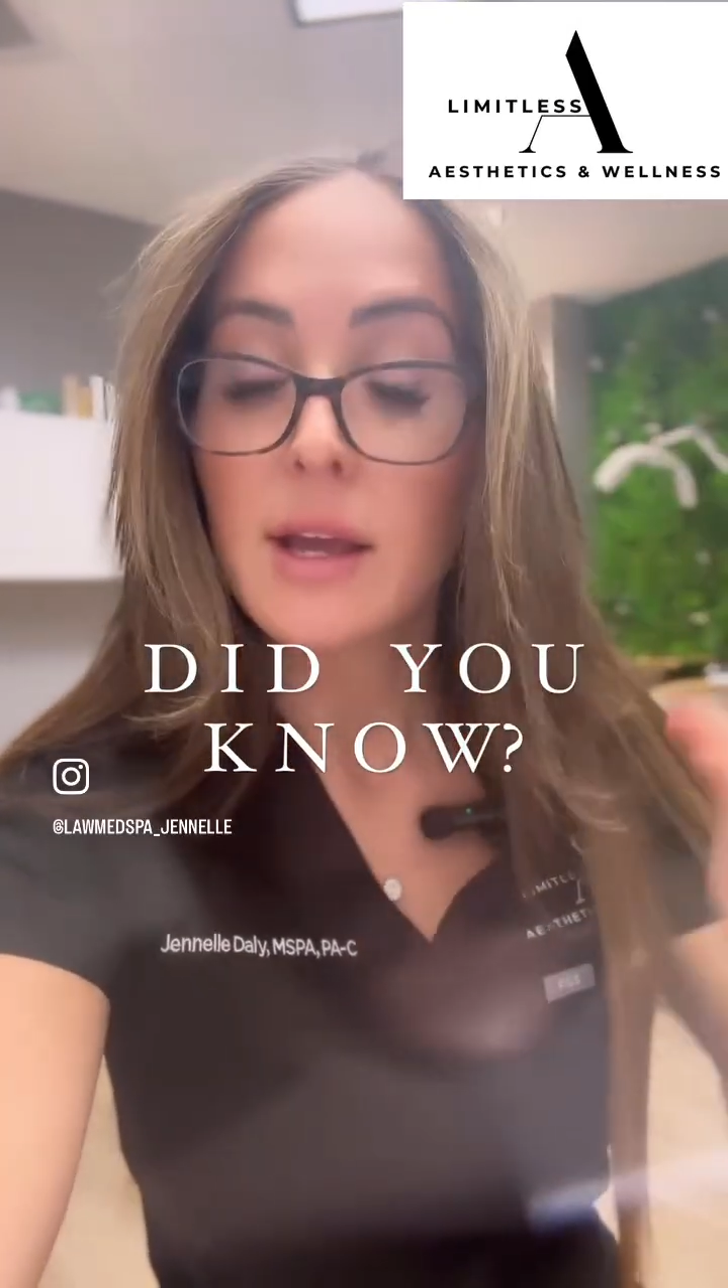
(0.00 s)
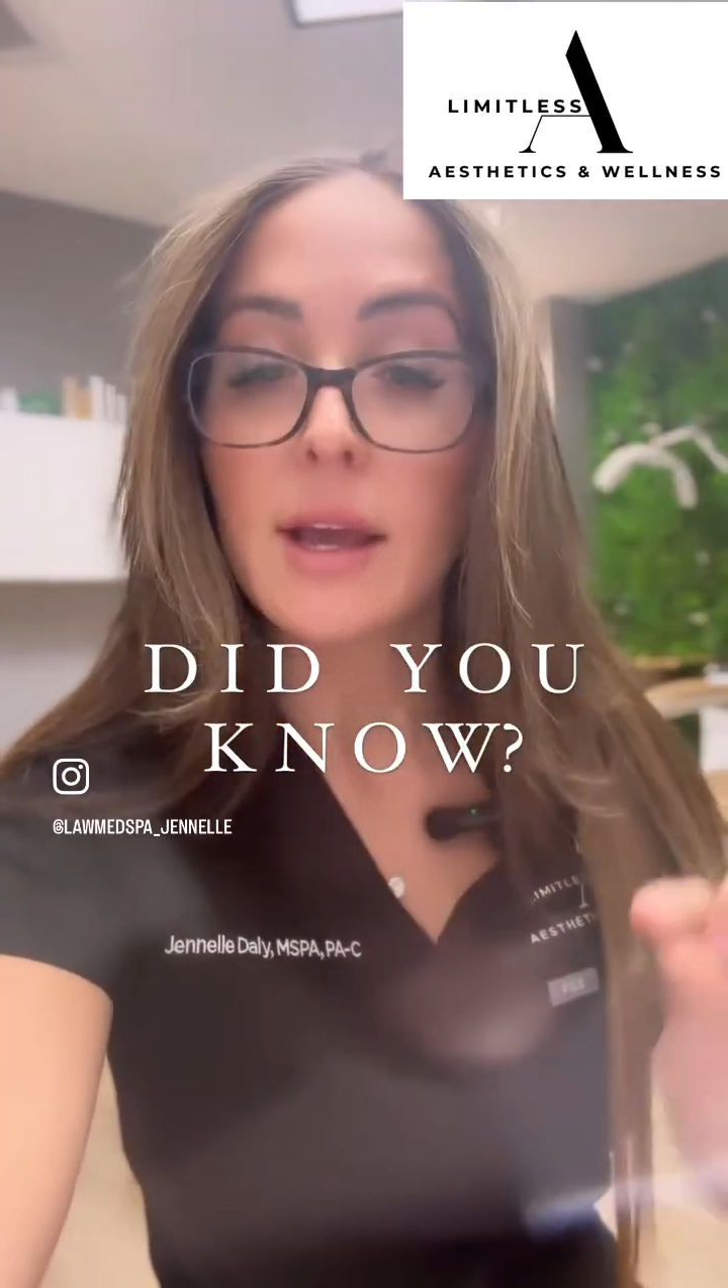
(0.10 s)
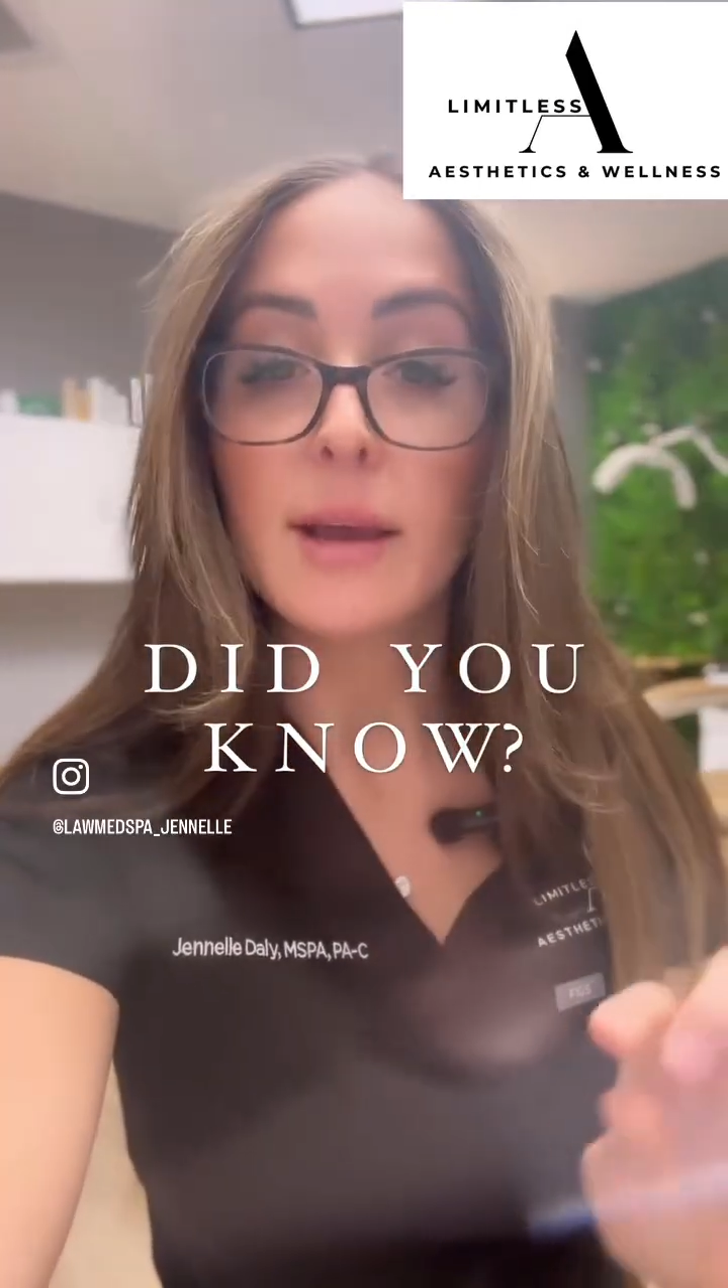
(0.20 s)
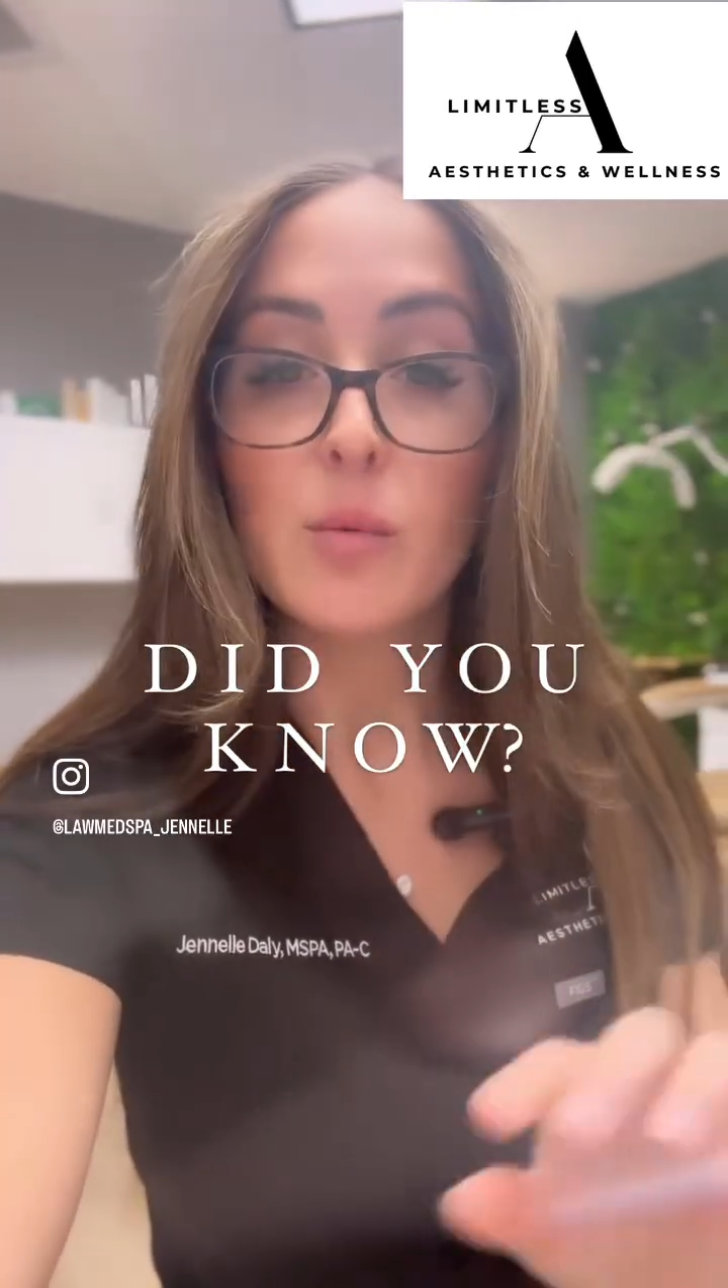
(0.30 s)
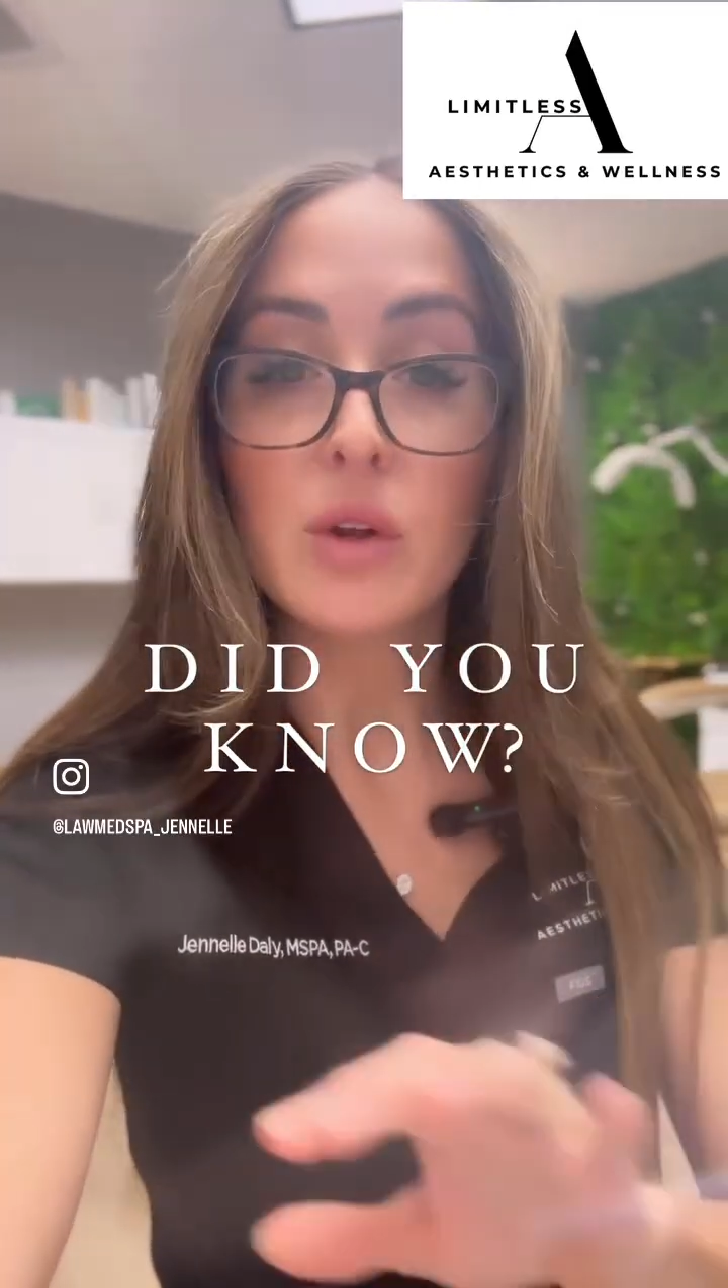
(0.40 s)

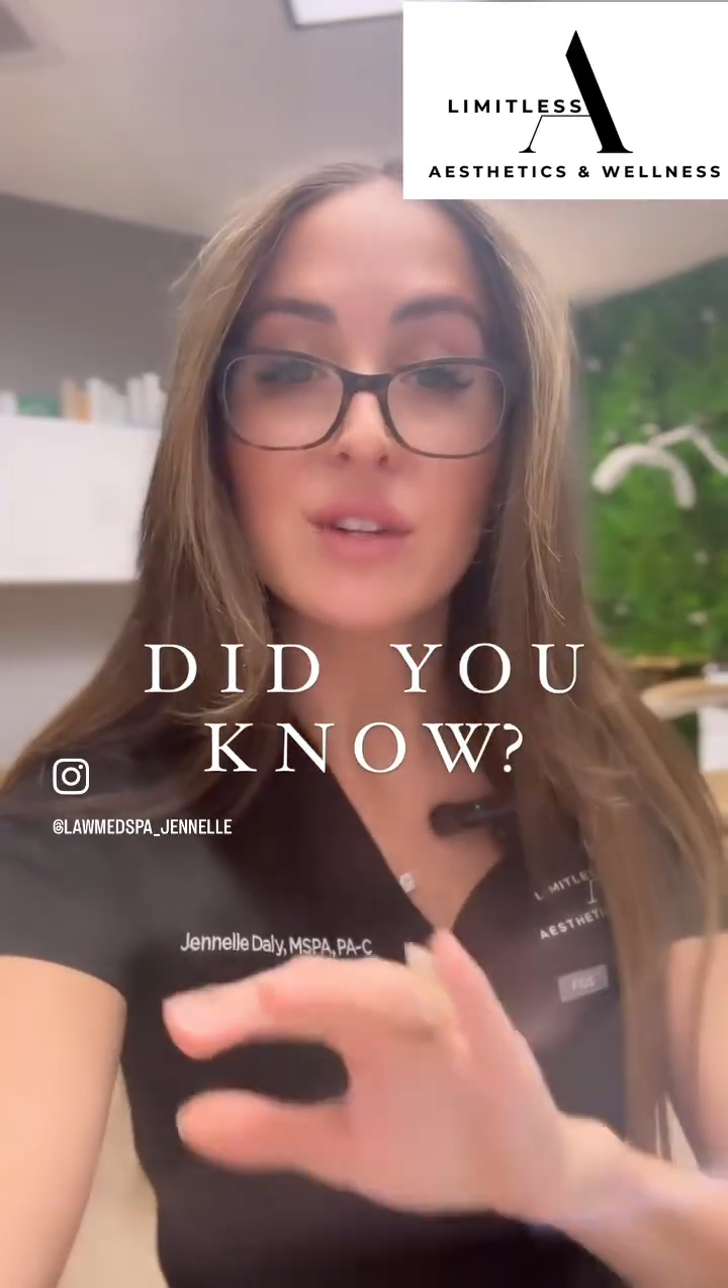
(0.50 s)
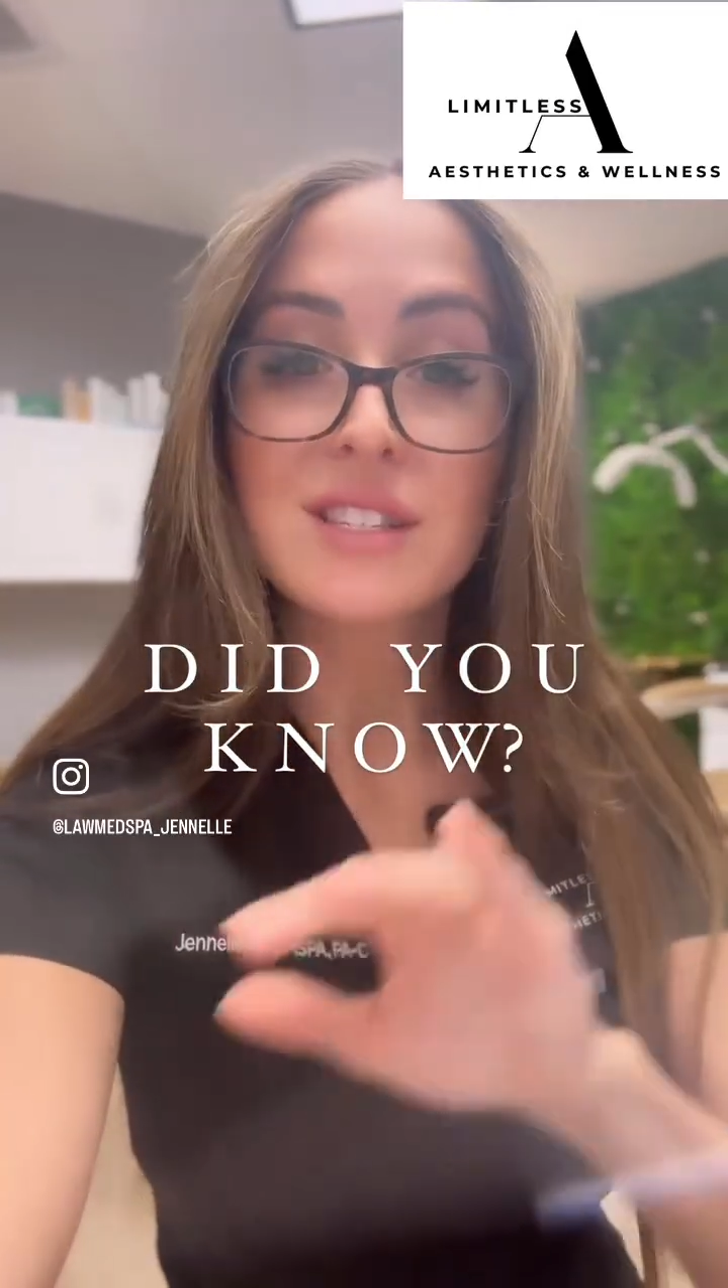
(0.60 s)
and we are